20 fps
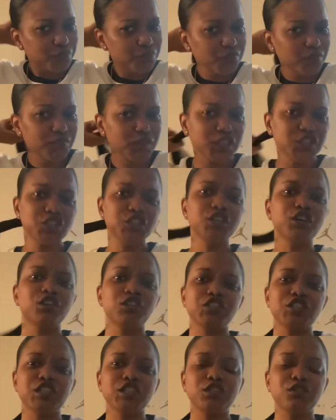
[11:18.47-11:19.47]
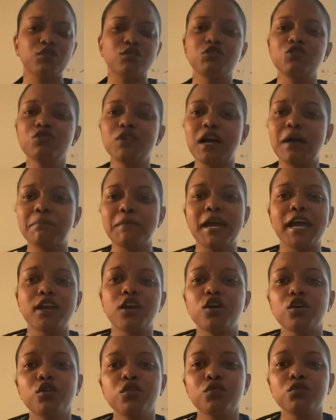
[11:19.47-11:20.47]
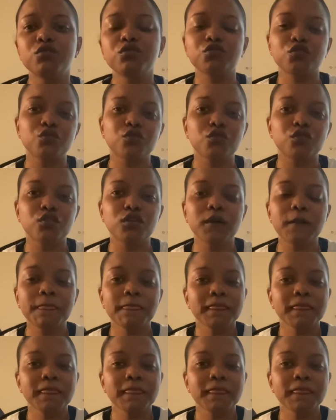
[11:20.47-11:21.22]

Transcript: she gonna cheat, or you got mad hoes, or